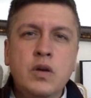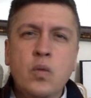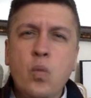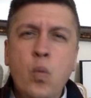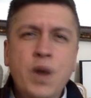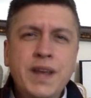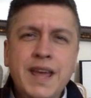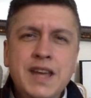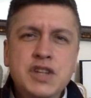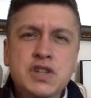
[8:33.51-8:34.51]
what
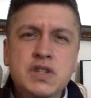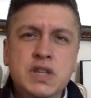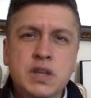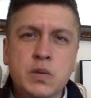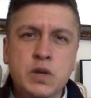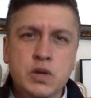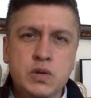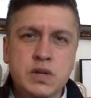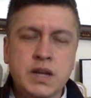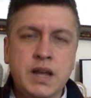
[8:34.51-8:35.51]
agency they were
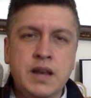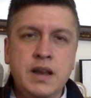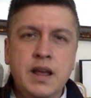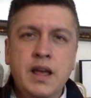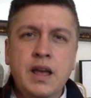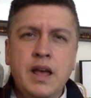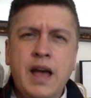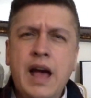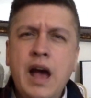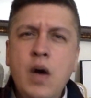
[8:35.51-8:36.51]
using and
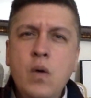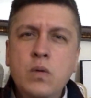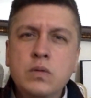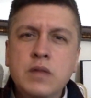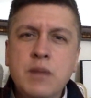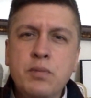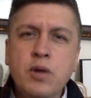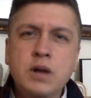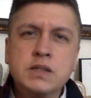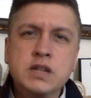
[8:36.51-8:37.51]
how that
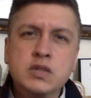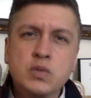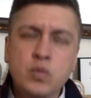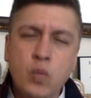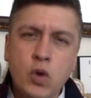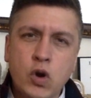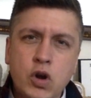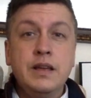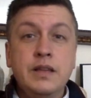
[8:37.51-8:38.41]
process would work.